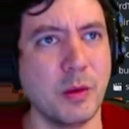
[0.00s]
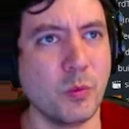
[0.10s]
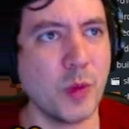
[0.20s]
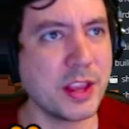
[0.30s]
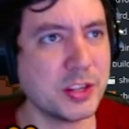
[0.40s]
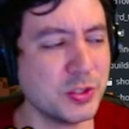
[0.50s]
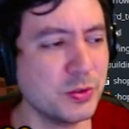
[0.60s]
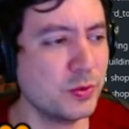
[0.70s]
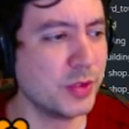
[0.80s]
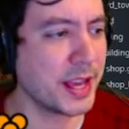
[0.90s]
We could
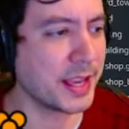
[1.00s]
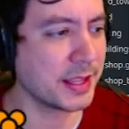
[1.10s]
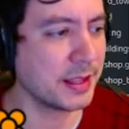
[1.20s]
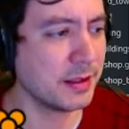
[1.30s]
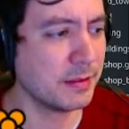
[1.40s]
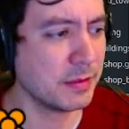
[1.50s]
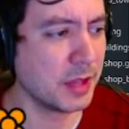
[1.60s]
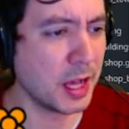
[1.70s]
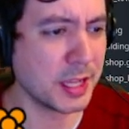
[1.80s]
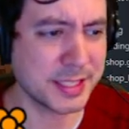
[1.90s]
do like
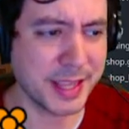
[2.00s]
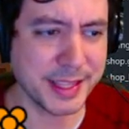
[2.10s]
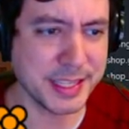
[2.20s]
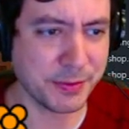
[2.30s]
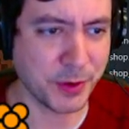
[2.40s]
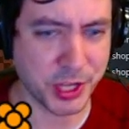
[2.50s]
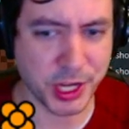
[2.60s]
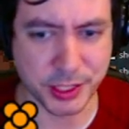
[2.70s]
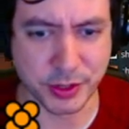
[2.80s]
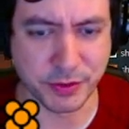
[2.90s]
a slightly different
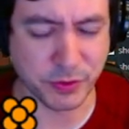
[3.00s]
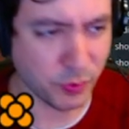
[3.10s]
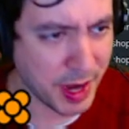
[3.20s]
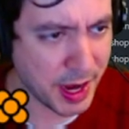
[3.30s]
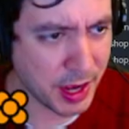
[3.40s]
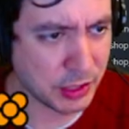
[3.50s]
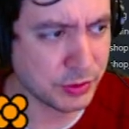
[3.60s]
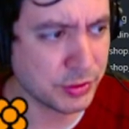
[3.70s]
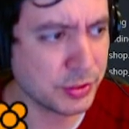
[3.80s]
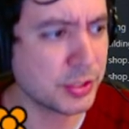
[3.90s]
color of
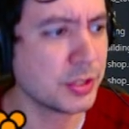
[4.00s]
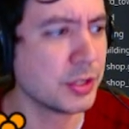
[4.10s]
ground.